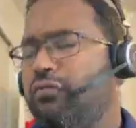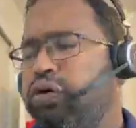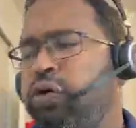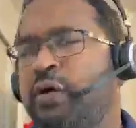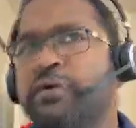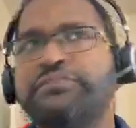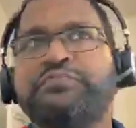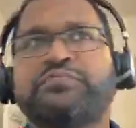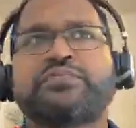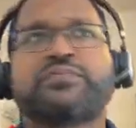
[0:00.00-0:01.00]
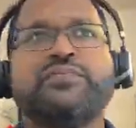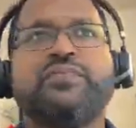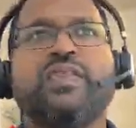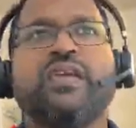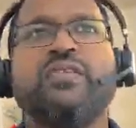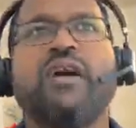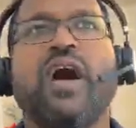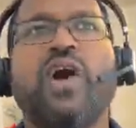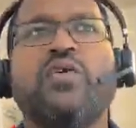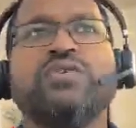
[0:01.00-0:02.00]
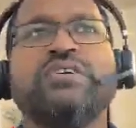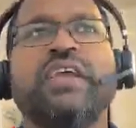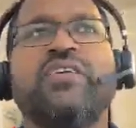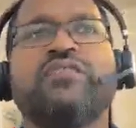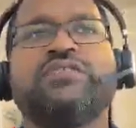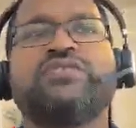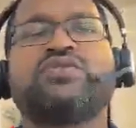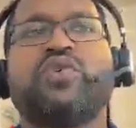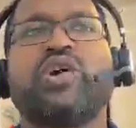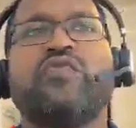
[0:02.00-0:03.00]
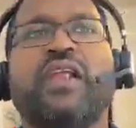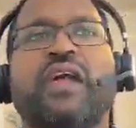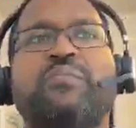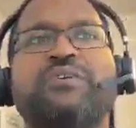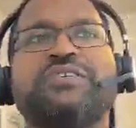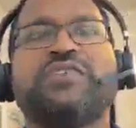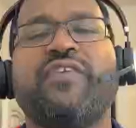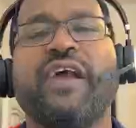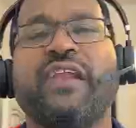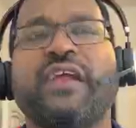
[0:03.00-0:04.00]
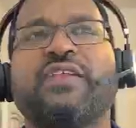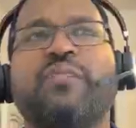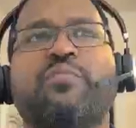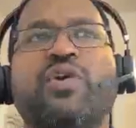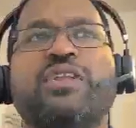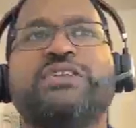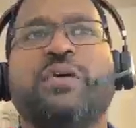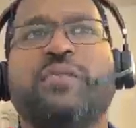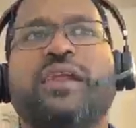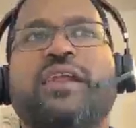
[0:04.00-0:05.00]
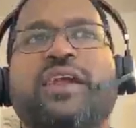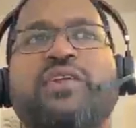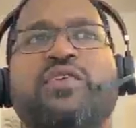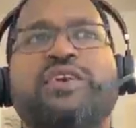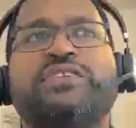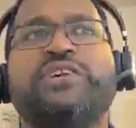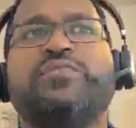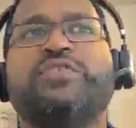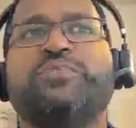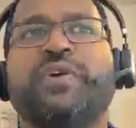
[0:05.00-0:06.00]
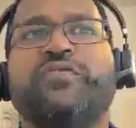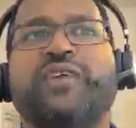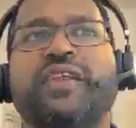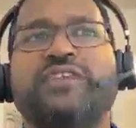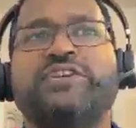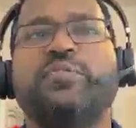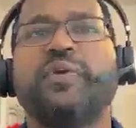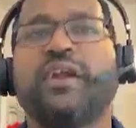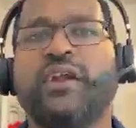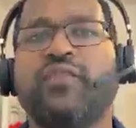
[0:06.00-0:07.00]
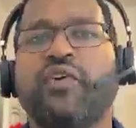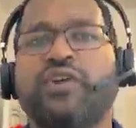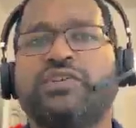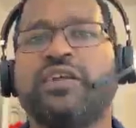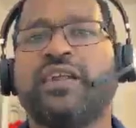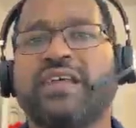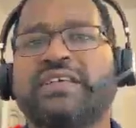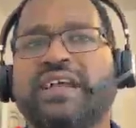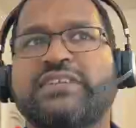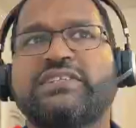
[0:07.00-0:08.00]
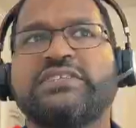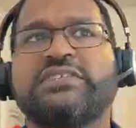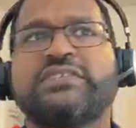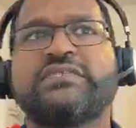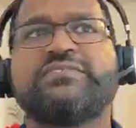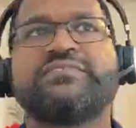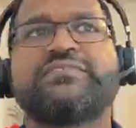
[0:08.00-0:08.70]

The ROC-AUC score will help us evaluate the model's ability to distinguish between legitimate and fraudulent transactions.